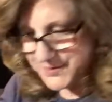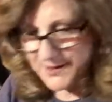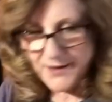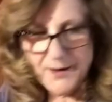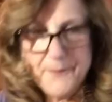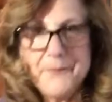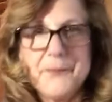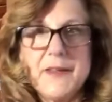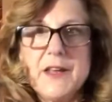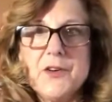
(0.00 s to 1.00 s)
the
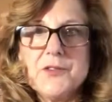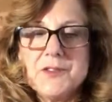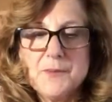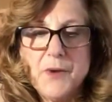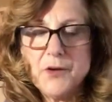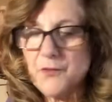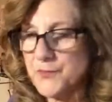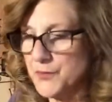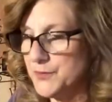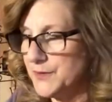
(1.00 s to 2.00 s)
monk
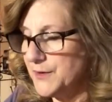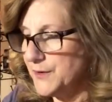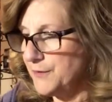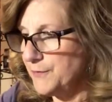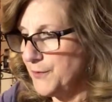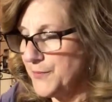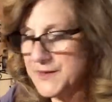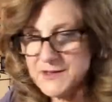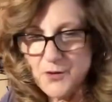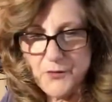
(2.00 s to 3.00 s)
fruit from
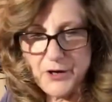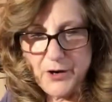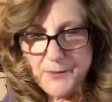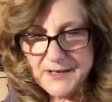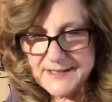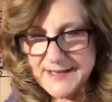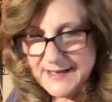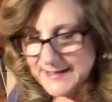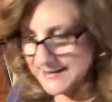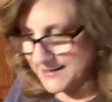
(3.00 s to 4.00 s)
this over here. I'm going to set
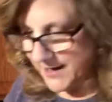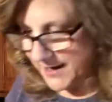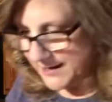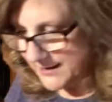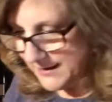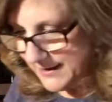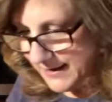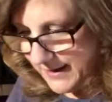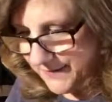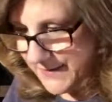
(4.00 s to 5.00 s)
it aside,
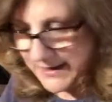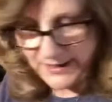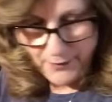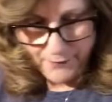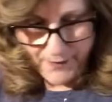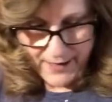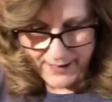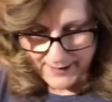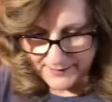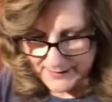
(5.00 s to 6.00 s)
and then if
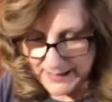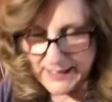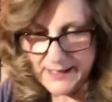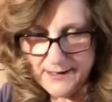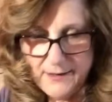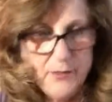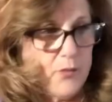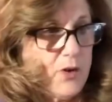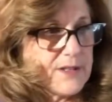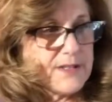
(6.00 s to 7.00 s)
I need it,
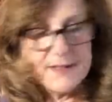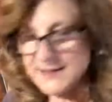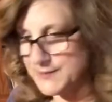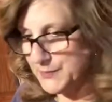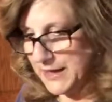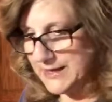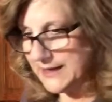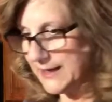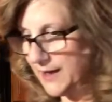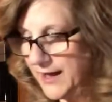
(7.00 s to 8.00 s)
once this is
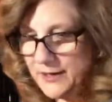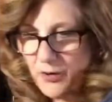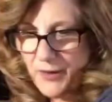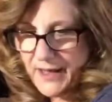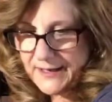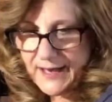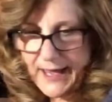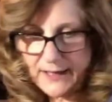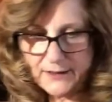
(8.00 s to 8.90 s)
blending, I can go ahead and add a